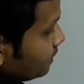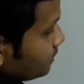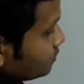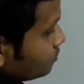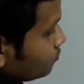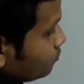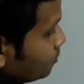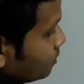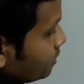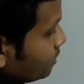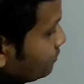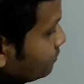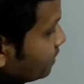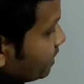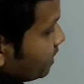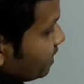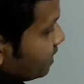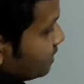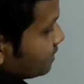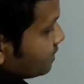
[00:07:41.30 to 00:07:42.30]
square
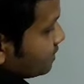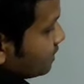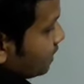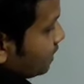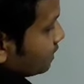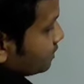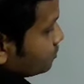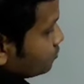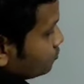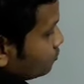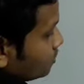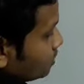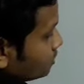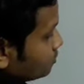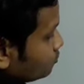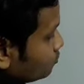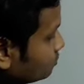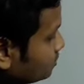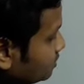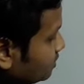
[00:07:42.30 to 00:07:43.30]
minus r square.
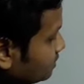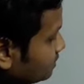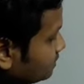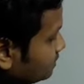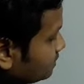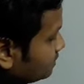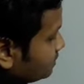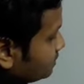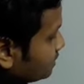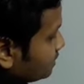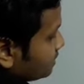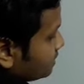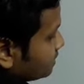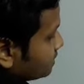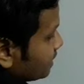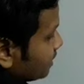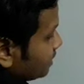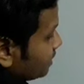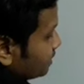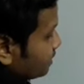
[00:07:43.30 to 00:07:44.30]
So this is the
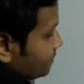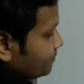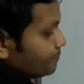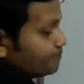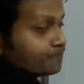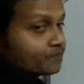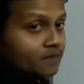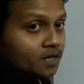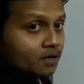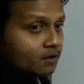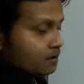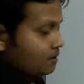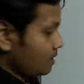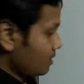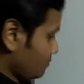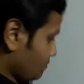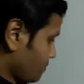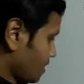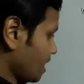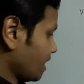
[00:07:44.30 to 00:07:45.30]
result.
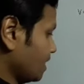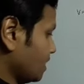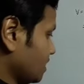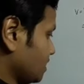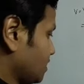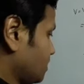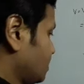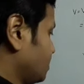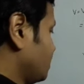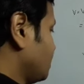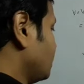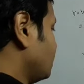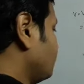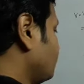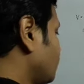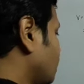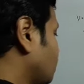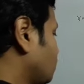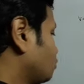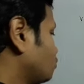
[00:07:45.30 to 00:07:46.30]
Minus gm
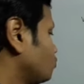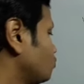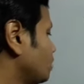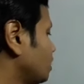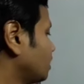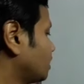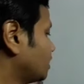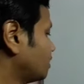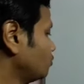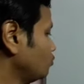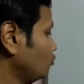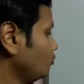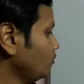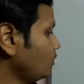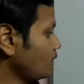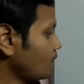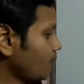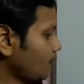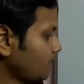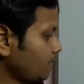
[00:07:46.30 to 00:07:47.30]
by 2a
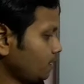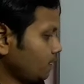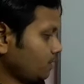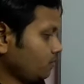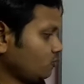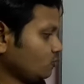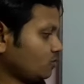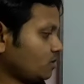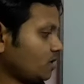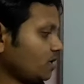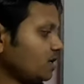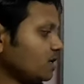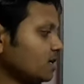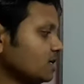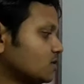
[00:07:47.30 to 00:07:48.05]
cube into 3a